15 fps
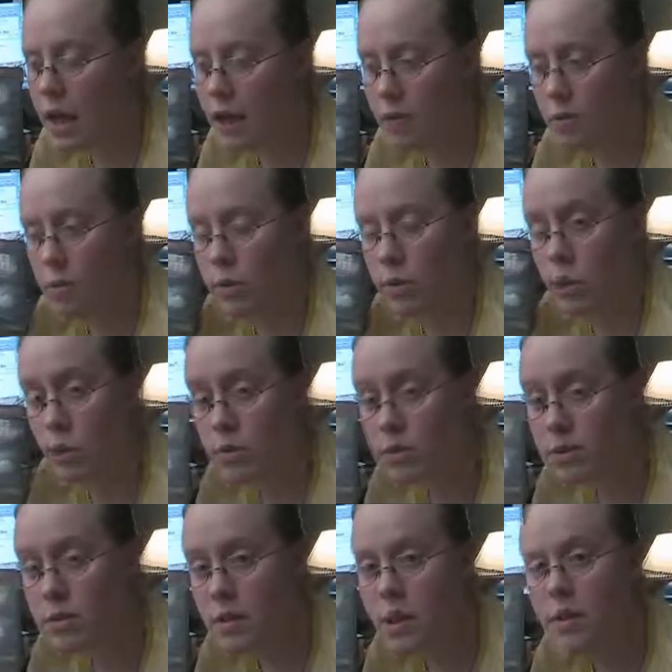Everyone
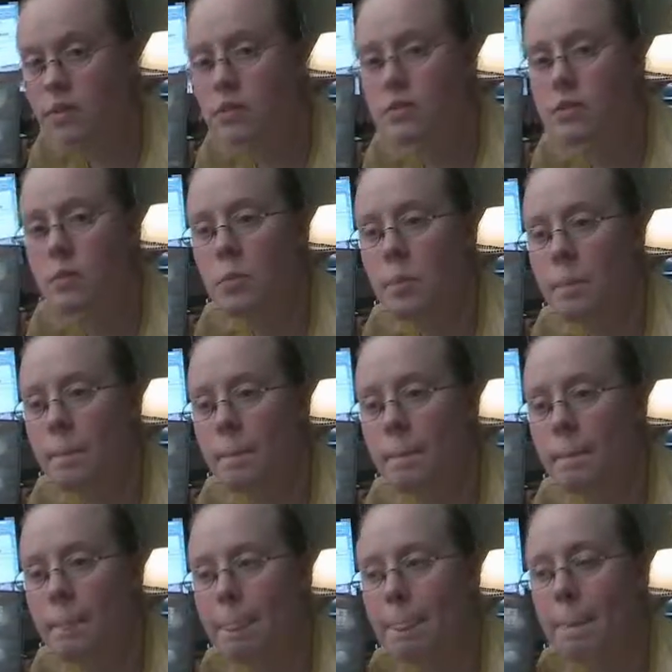else's does,
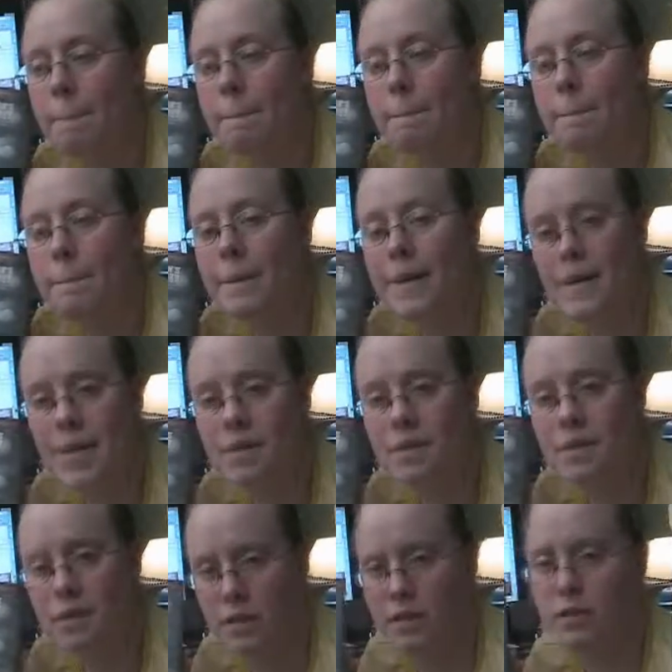but
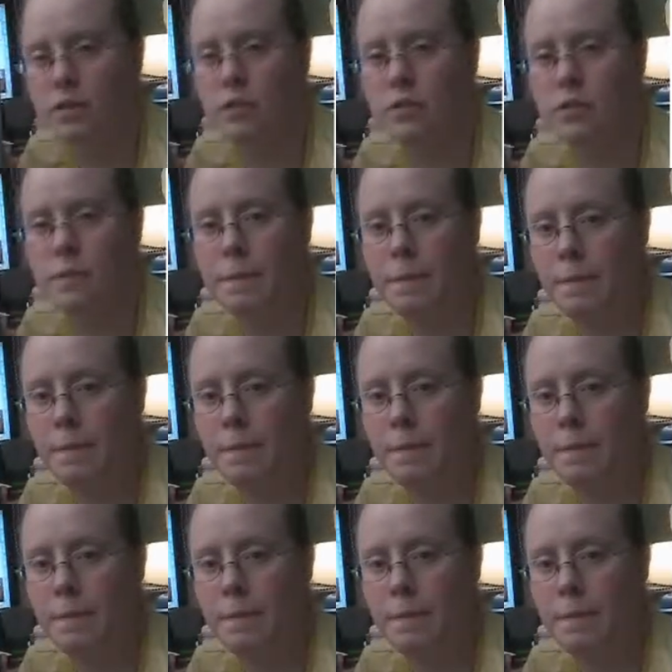his doesn't.